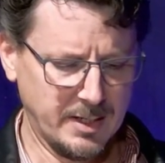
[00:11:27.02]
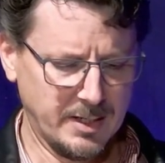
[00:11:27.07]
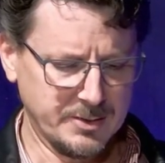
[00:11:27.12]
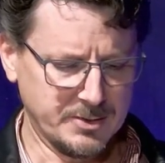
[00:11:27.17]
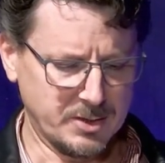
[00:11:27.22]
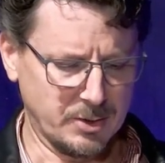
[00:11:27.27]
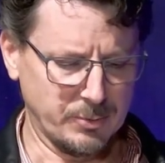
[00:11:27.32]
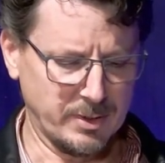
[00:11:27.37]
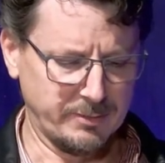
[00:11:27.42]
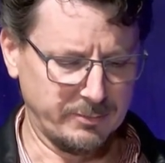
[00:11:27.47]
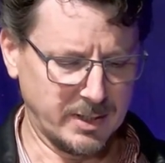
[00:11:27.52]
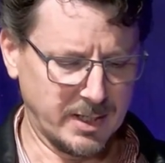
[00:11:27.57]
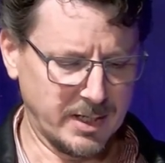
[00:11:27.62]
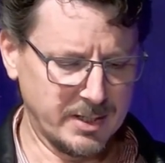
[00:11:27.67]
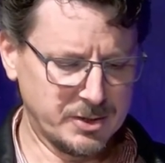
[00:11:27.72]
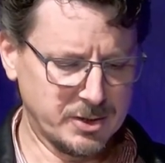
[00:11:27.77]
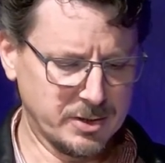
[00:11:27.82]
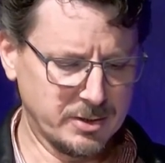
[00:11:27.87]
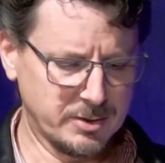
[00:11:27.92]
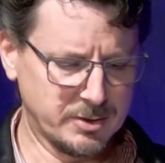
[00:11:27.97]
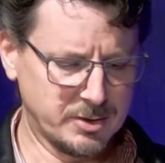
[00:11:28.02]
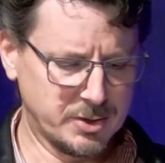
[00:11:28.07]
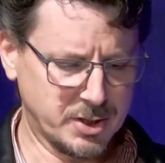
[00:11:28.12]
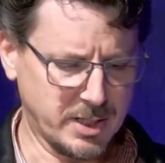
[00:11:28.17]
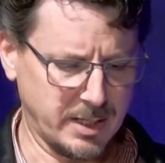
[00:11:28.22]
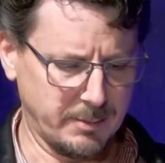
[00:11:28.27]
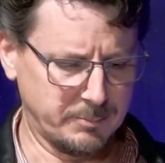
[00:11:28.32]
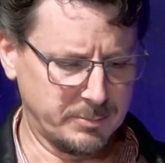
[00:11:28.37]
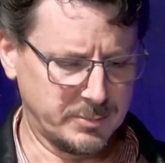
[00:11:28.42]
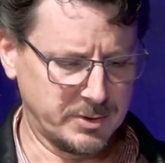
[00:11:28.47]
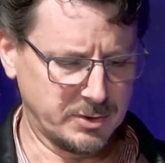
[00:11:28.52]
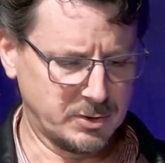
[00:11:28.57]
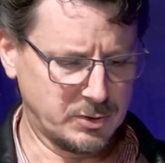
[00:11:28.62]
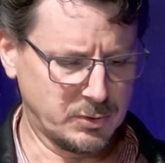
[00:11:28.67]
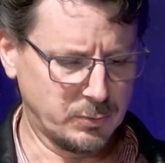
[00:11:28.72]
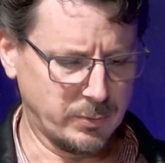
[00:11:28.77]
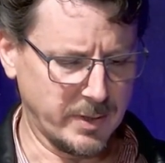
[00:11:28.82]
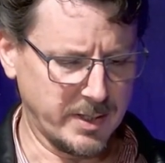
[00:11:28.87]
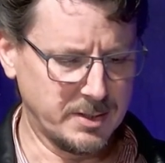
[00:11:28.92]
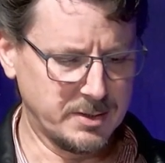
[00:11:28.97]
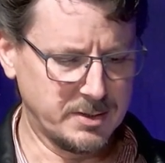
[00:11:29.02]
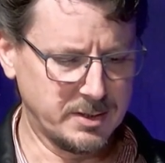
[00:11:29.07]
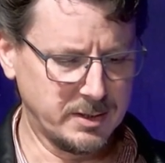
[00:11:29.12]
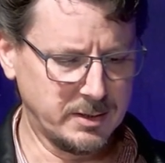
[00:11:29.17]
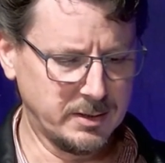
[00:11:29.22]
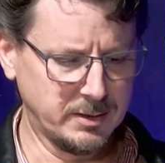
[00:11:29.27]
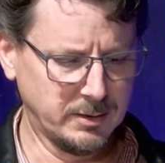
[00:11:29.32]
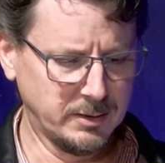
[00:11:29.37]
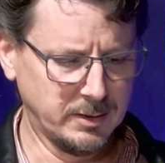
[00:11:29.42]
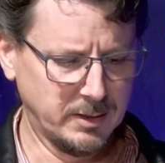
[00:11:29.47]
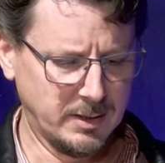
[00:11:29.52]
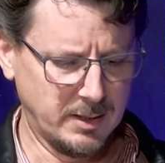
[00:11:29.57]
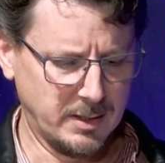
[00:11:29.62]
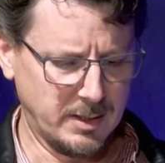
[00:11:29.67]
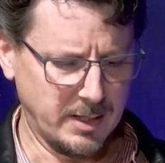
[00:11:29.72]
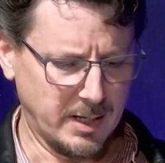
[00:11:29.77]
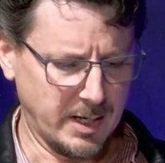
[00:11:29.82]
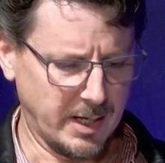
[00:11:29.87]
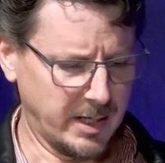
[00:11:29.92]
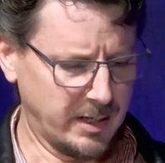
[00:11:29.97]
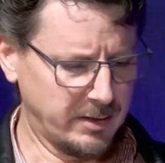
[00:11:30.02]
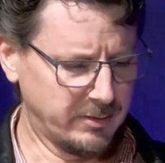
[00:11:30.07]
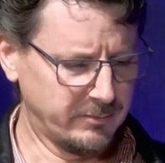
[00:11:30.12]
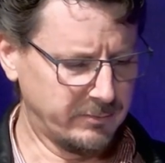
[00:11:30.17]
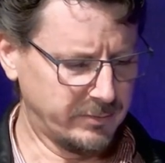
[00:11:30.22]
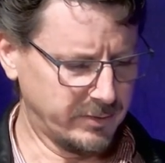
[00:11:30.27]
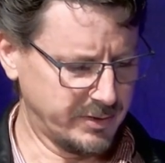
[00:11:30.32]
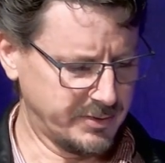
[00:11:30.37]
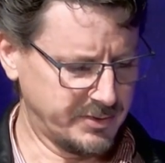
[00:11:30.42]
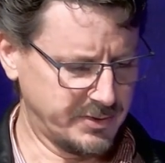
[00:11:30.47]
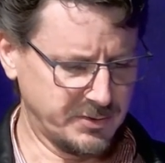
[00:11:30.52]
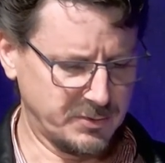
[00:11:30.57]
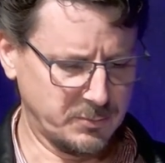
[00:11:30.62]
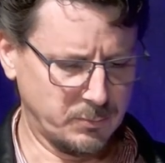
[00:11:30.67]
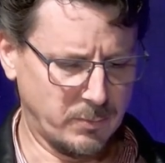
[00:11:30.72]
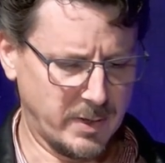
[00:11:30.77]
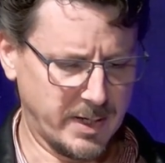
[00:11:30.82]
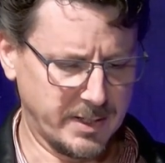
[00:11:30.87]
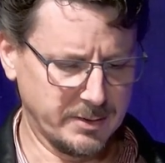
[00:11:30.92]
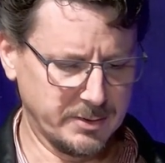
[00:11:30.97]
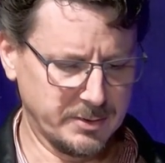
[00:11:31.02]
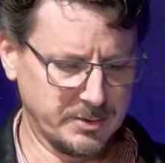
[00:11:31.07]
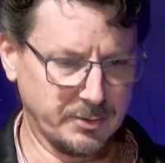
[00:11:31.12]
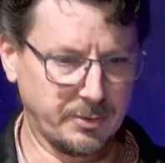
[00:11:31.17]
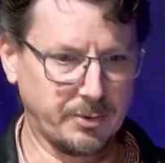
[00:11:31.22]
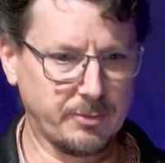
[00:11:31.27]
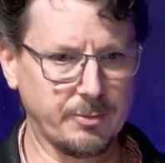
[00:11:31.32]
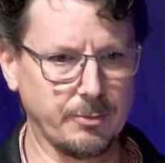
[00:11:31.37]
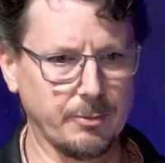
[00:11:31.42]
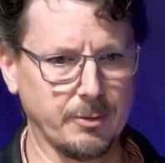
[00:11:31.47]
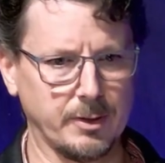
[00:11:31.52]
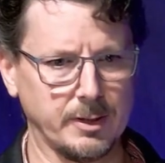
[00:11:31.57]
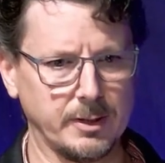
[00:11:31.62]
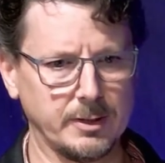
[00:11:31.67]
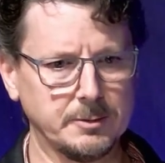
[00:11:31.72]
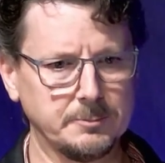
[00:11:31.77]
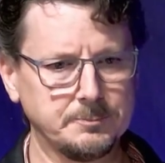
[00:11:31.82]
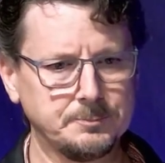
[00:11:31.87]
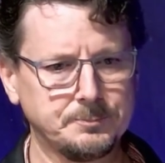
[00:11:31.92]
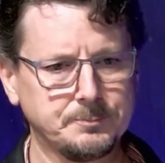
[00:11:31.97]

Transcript: So Revelation chapter 20, and verses 1 to 3.